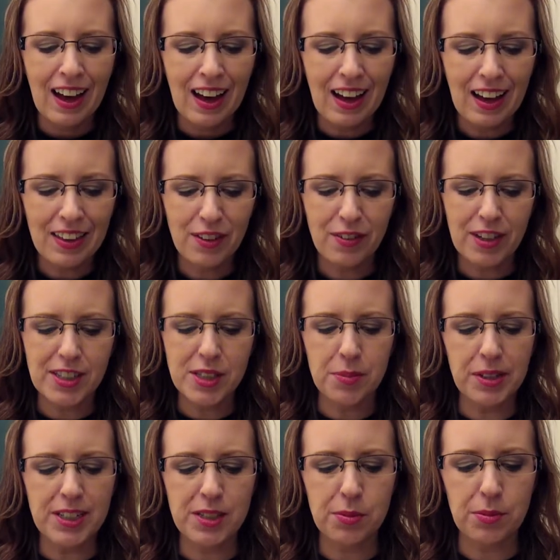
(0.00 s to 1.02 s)
Uh, the first
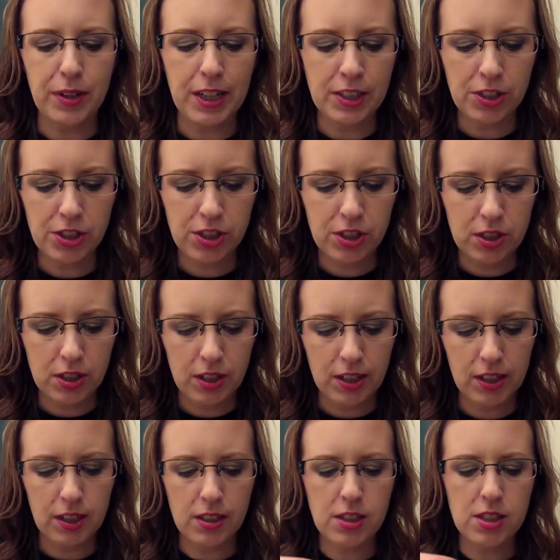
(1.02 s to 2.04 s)
one is Rich,
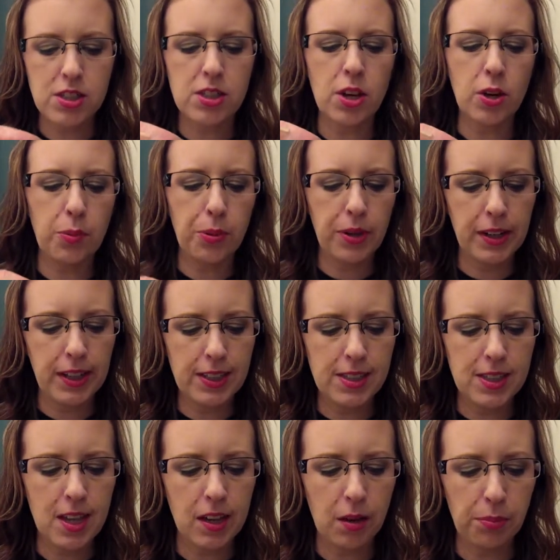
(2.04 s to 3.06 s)
and it is so pretty.
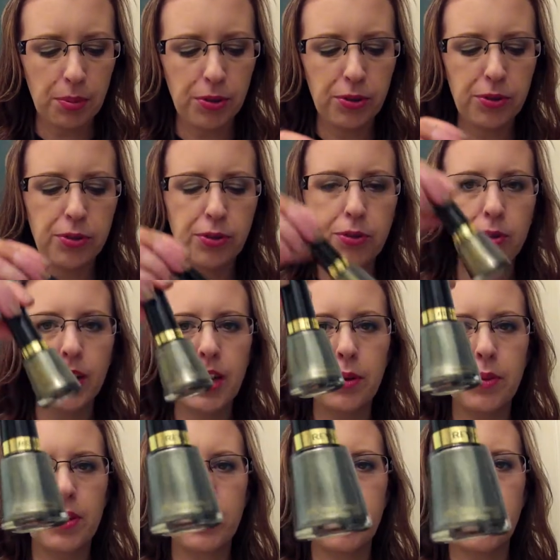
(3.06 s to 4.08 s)
It's like a blue-green
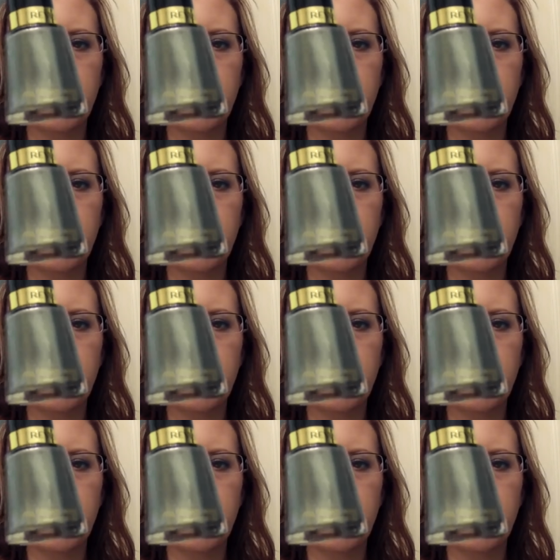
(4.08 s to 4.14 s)
with